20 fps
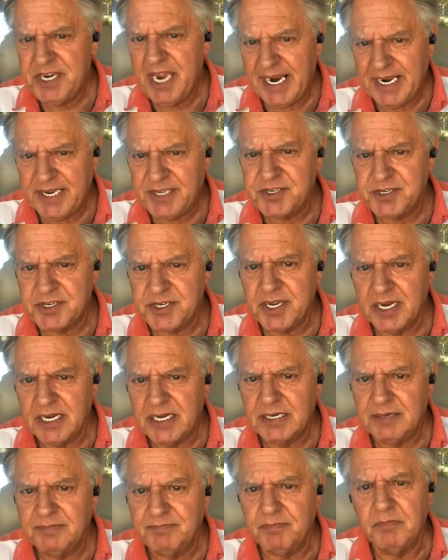states
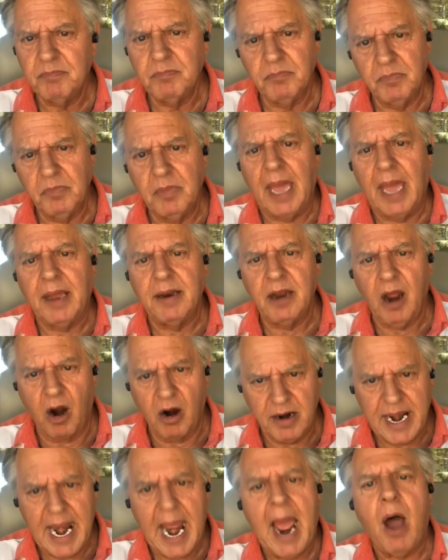that
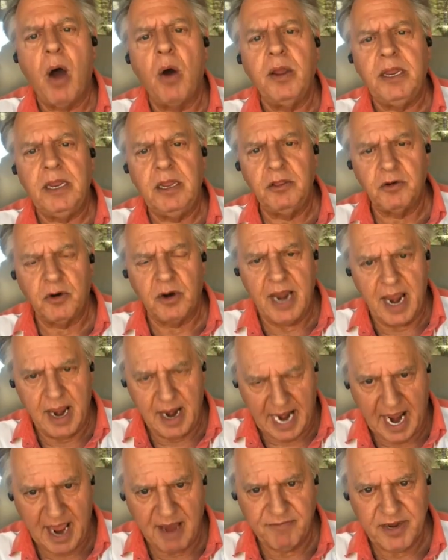are now either
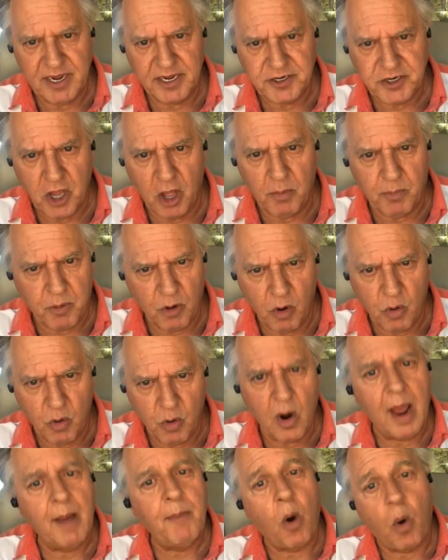having adult
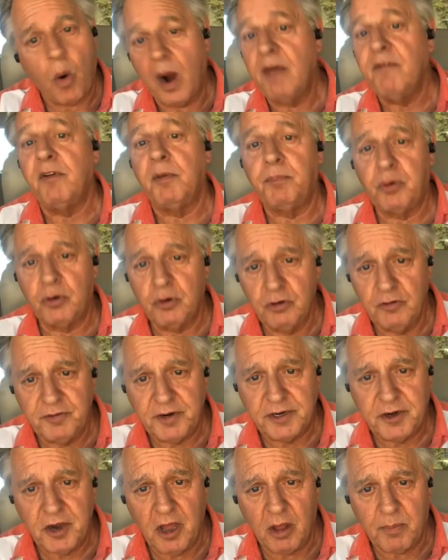program or have approved
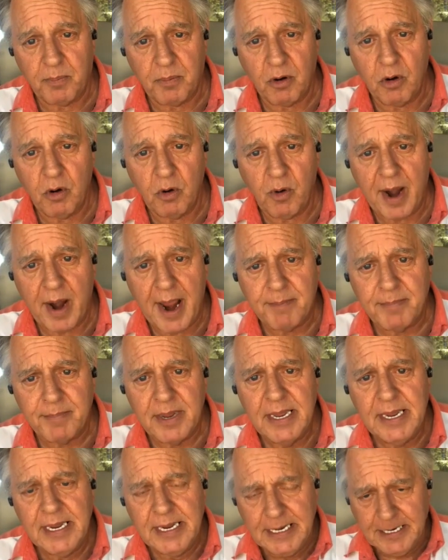adult program.
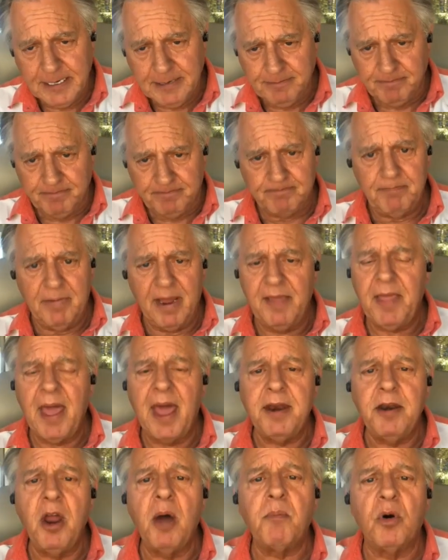And
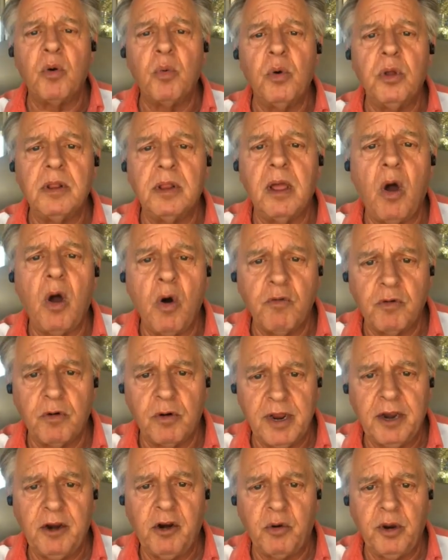that number will
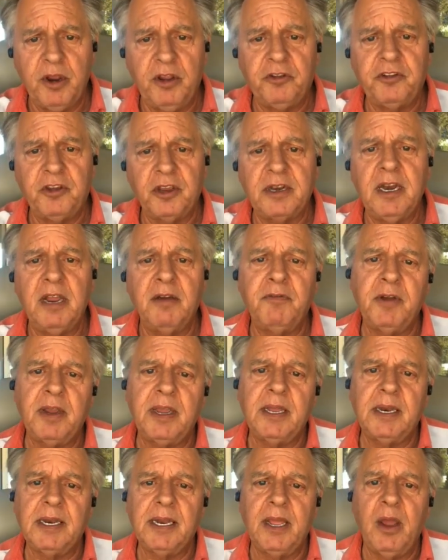increase
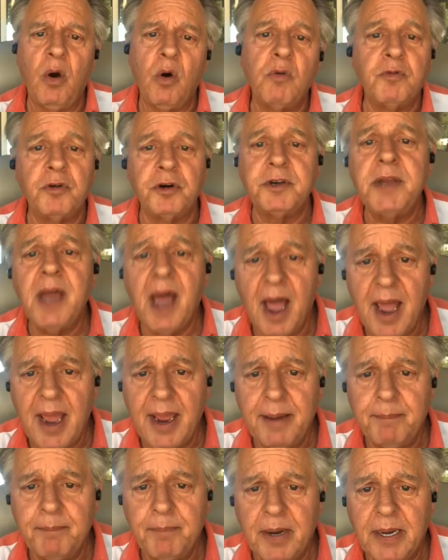significantly over
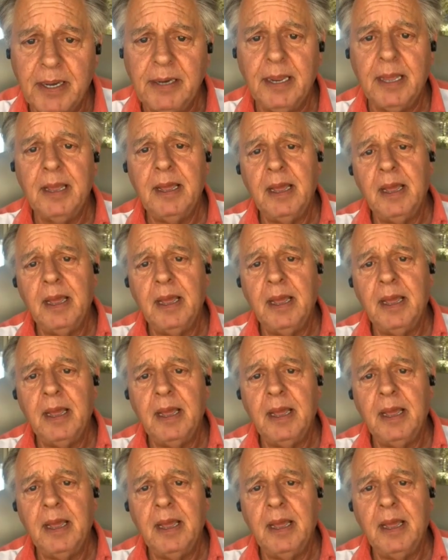time. But